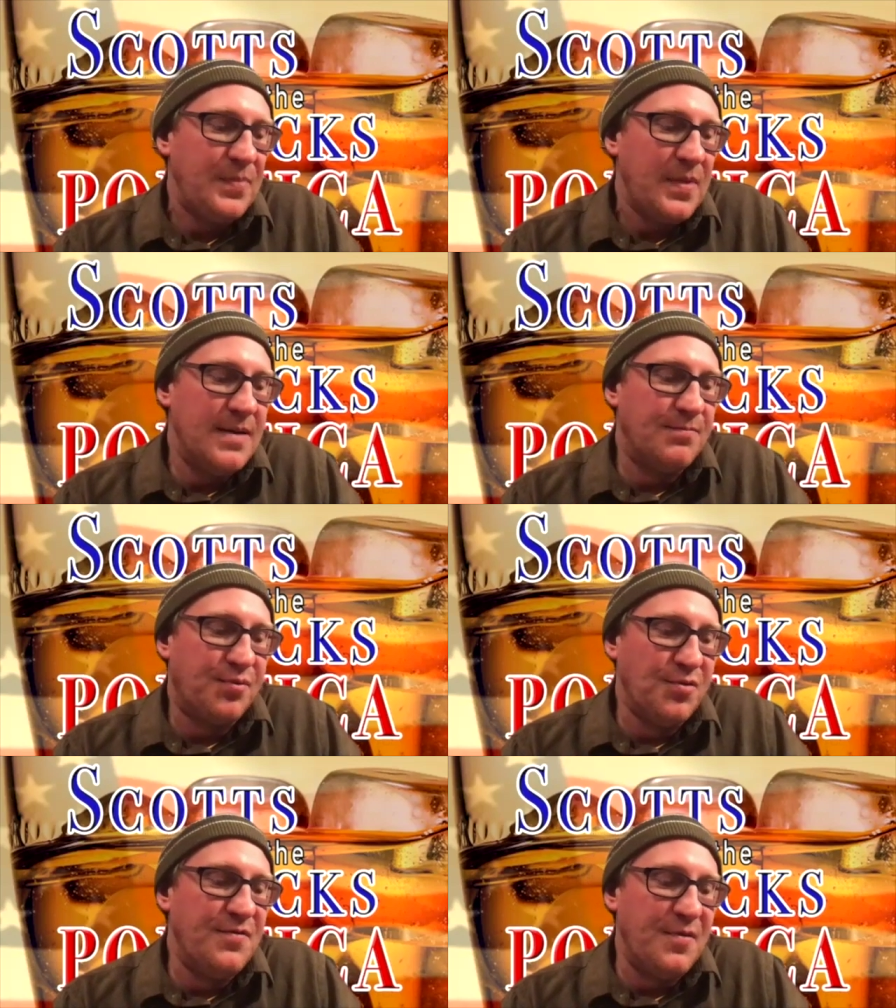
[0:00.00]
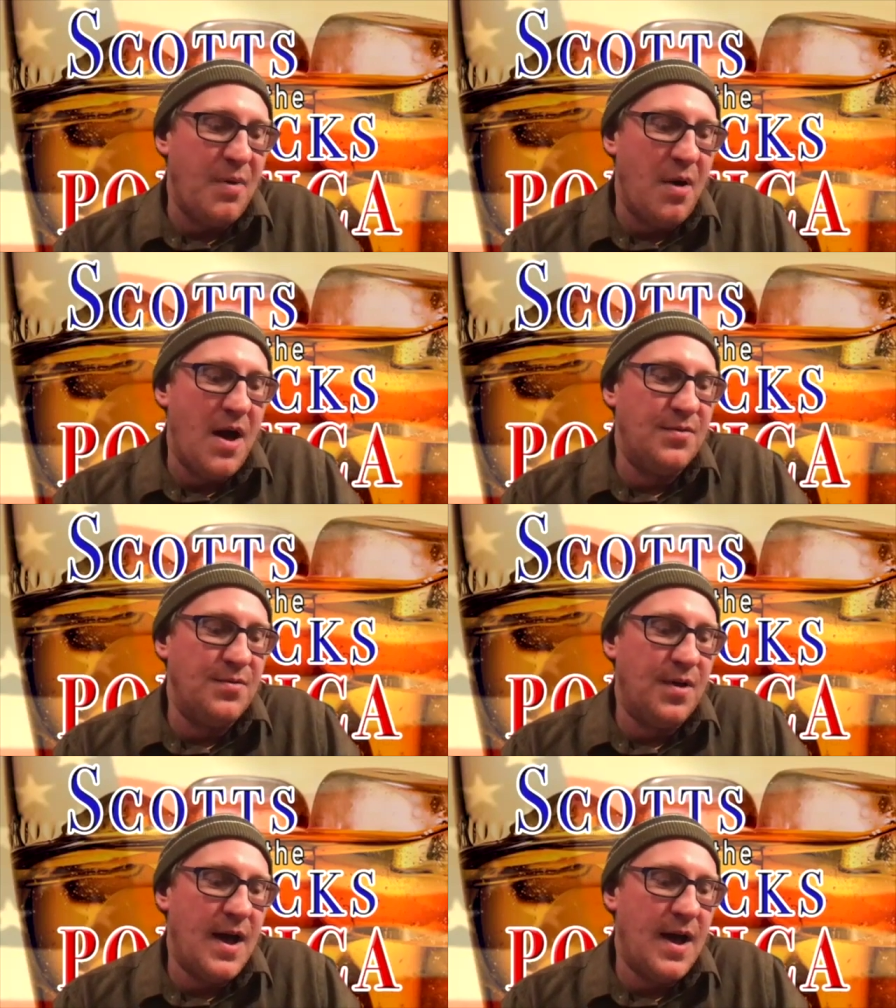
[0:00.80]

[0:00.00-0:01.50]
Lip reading: improve upon